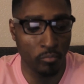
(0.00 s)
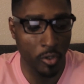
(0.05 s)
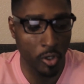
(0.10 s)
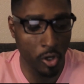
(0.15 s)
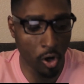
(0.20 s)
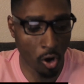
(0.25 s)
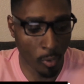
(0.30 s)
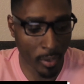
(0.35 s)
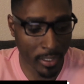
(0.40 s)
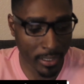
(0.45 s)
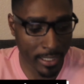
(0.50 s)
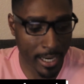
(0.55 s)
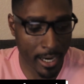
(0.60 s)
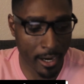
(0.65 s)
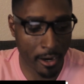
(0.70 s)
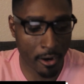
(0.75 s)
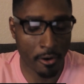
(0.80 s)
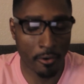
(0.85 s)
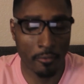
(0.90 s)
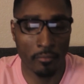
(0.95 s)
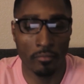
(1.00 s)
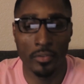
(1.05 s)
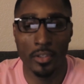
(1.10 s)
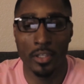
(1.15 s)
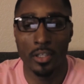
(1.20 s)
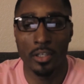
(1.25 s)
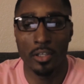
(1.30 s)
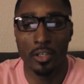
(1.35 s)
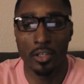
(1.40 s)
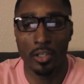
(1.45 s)
go in there,
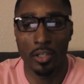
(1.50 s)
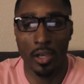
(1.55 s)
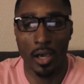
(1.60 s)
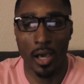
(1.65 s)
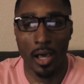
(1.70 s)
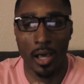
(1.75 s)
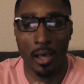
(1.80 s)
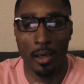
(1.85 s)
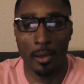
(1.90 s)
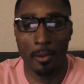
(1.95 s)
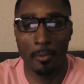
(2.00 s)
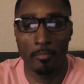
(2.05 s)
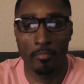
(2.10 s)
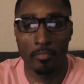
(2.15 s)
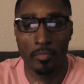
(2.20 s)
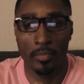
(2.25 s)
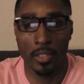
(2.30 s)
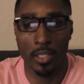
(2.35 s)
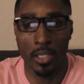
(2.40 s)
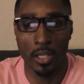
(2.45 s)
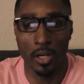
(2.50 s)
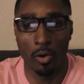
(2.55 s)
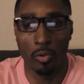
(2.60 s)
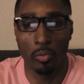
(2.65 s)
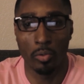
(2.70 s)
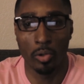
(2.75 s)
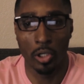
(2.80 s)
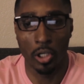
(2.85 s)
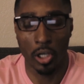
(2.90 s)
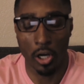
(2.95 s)

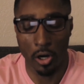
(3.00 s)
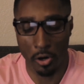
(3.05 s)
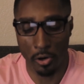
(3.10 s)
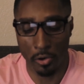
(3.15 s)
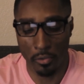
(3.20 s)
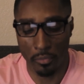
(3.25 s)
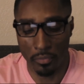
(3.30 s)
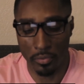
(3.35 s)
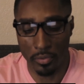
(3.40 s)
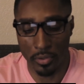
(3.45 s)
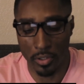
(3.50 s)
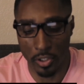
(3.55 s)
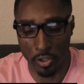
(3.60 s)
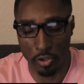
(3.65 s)
learn